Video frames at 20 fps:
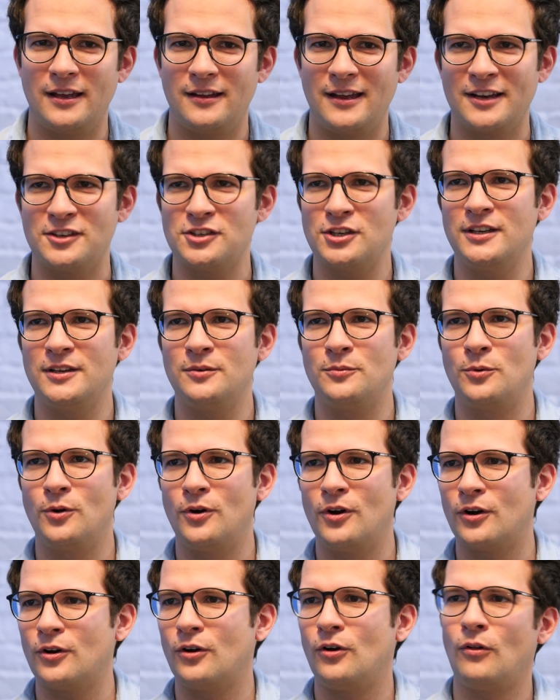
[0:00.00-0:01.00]
actually
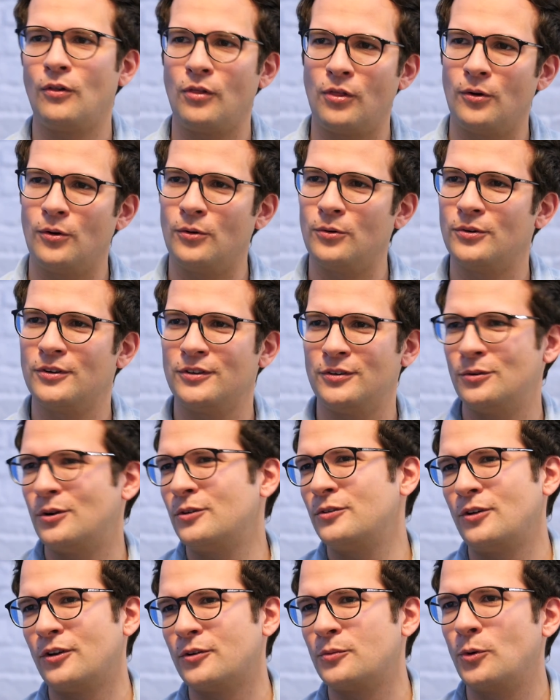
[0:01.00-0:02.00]
work although you are
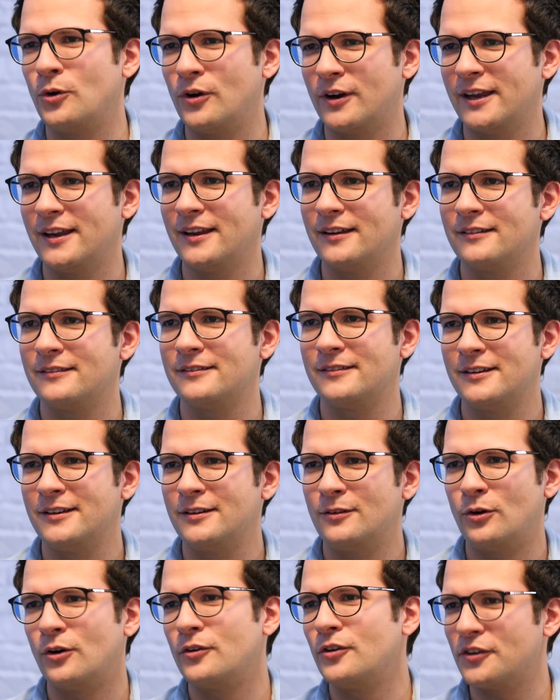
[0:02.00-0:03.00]
not working
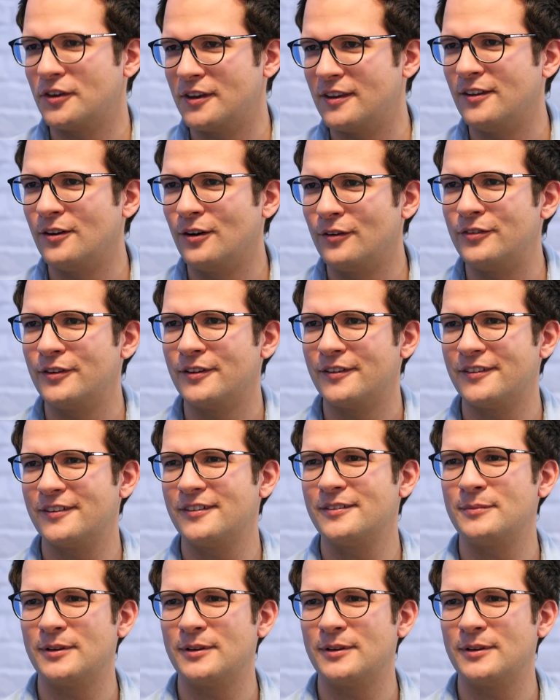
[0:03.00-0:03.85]
or not in the office,